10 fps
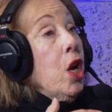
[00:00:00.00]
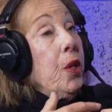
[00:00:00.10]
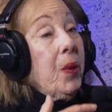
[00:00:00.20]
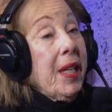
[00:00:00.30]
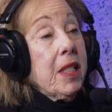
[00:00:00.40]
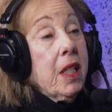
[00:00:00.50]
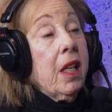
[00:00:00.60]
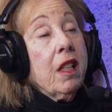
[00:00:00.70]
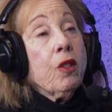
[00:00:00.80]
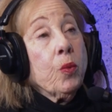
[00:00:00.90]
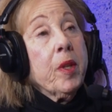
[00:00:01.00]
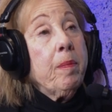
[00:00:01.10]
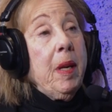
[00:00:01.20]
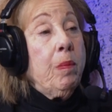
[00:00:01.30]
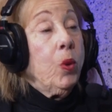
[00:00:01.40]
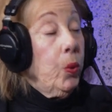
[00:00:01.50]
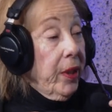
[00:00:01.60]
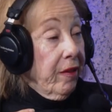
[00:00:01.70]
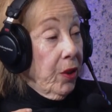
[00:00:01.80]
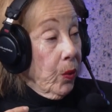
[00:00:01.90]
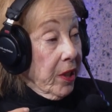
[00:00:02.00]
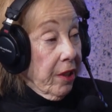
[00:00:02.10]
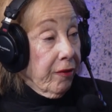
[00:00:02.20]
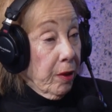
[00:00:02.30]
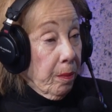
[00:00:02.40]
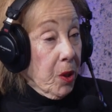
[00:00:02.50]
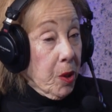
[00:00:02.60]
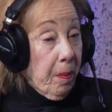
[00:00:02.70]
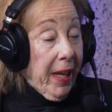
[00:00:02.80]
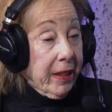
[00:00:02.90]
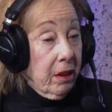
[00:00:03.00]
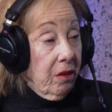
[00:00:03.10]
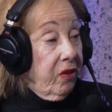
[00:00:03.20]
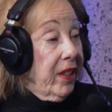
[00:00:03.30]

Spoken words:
You get together with people who give you a different perspective